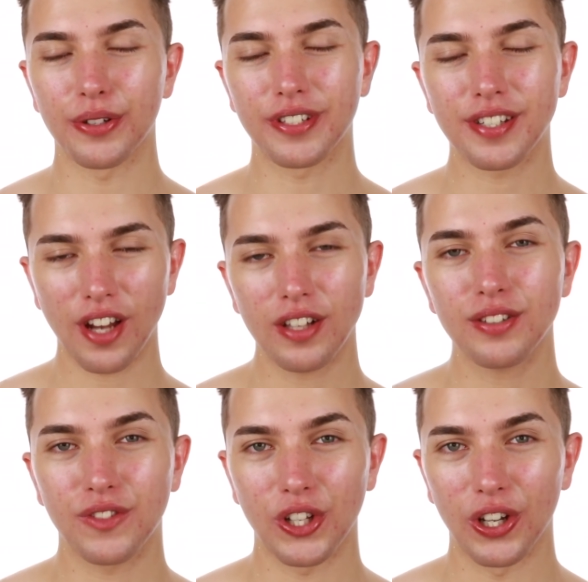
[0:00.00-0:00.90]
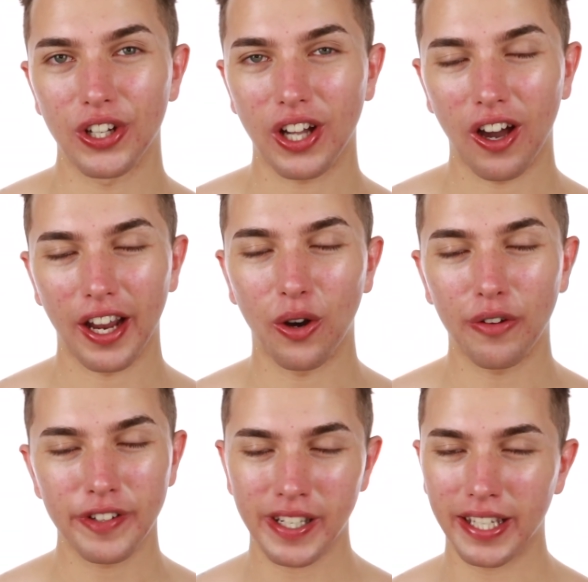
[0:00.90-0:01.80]
to start off the look, I
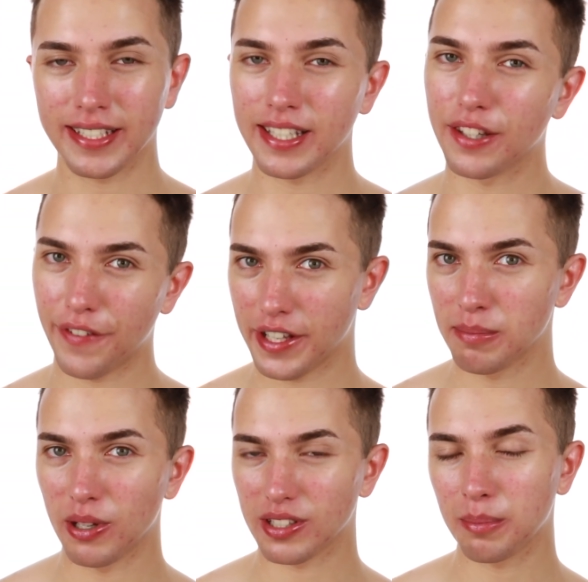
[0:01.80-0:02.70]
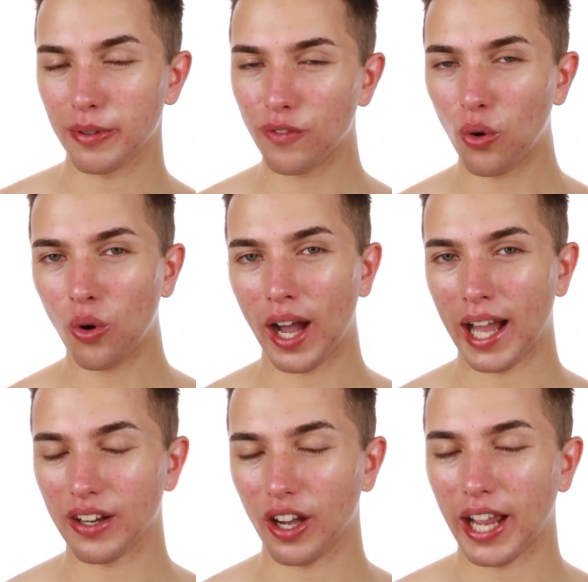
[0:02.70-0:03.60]
obviously did the face mask before,
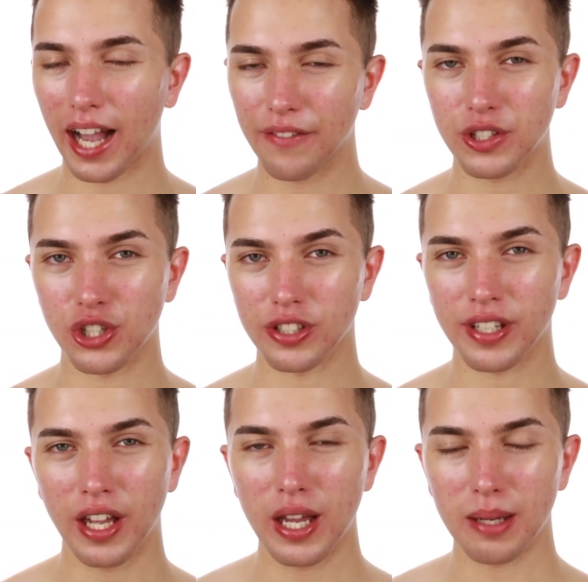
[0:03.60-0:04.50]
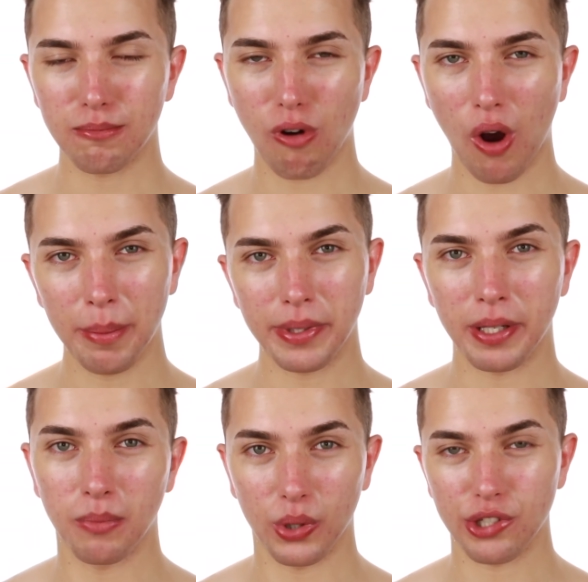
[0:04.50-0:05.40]
and I have just primed and
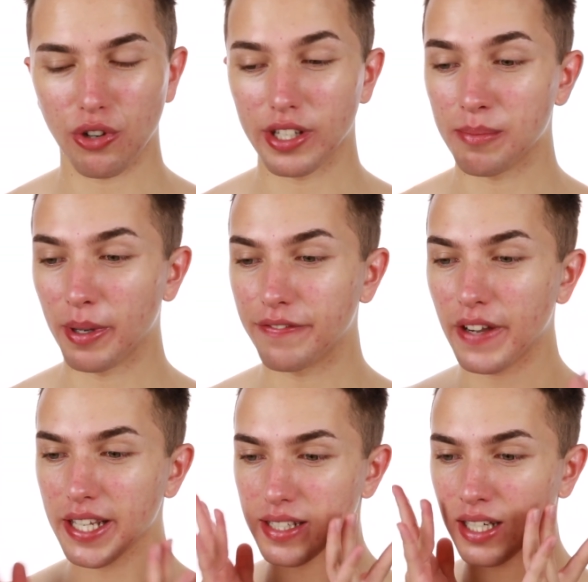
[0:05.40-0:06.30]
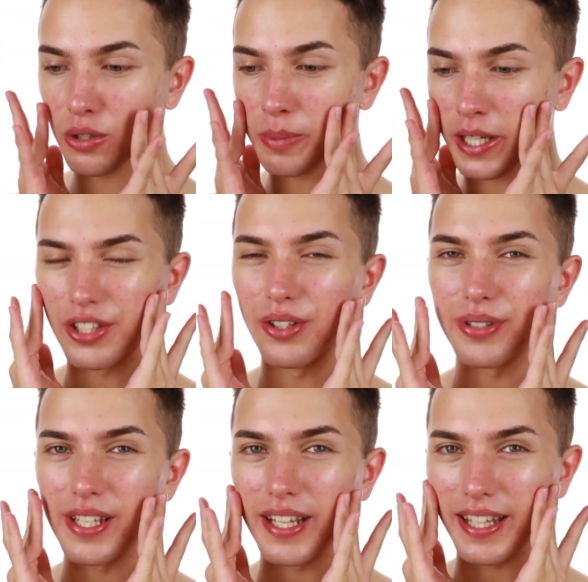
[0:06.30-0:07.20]
moisturised my face a little bit
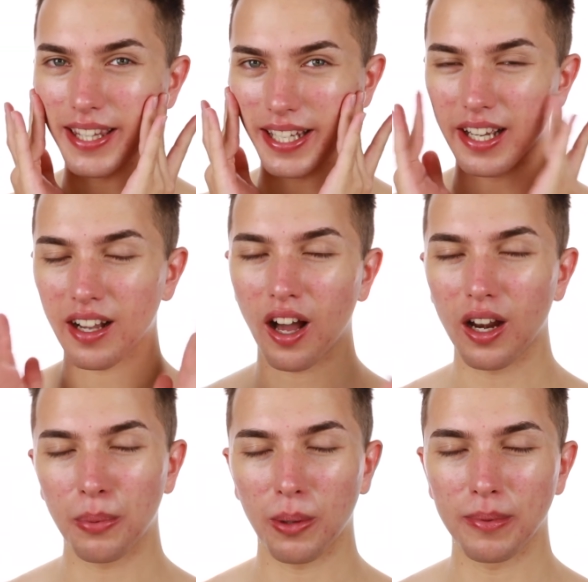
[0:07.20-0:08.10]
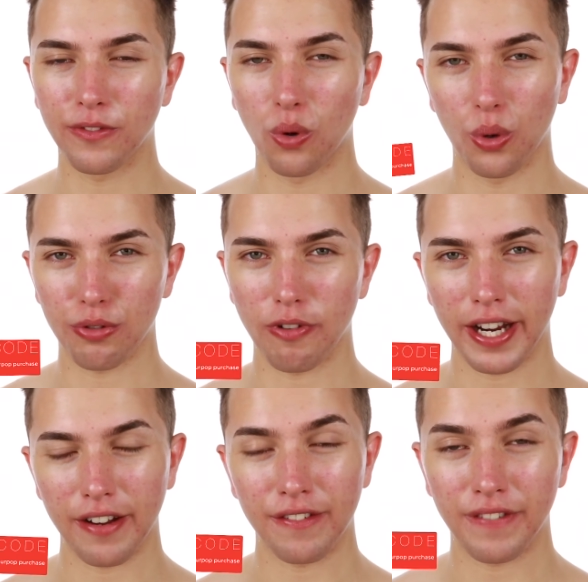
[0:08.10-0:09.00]
using the Colourpop 4th
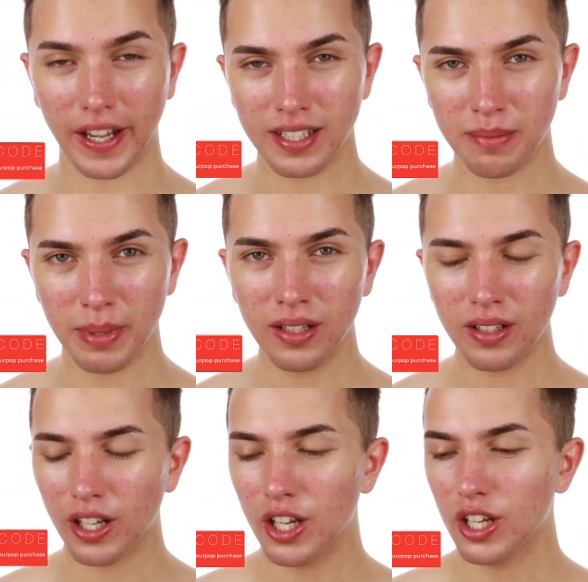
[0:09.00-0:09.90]
Ray Face Milk.